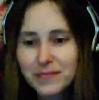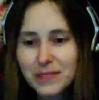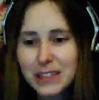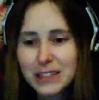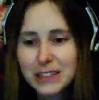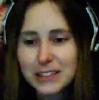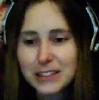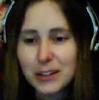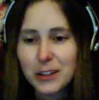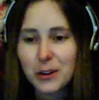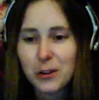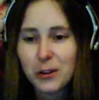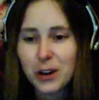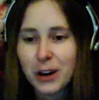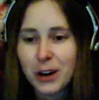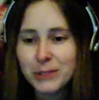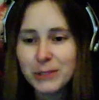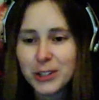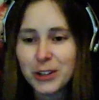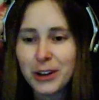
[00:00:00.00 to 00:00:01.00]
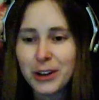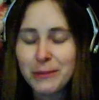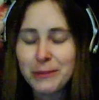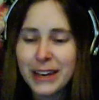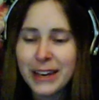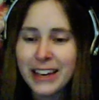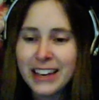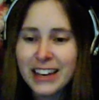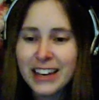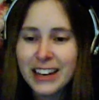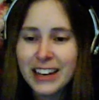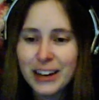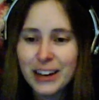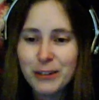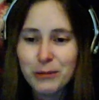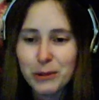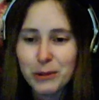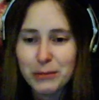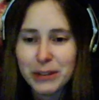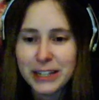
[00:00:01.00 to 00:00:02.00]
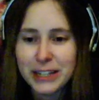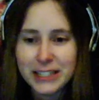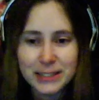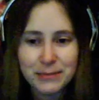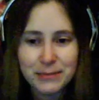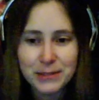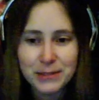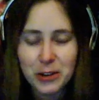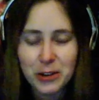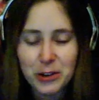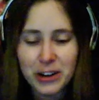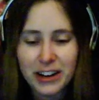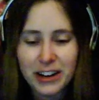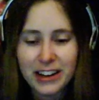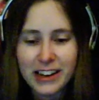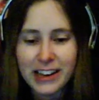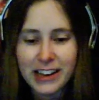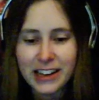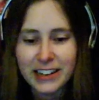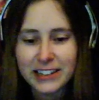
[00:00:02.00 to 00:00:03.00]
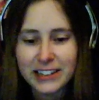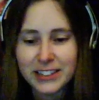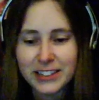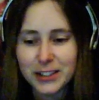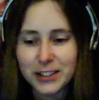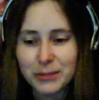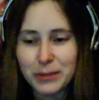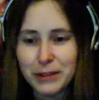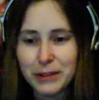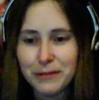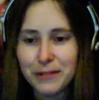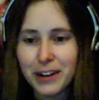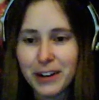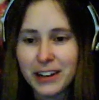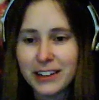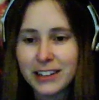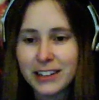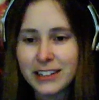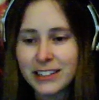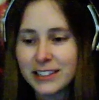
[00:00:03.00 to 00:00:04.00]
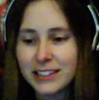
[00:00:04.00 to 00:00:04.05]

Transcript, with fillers: So come join me, we'll play some Dota and it should be fun.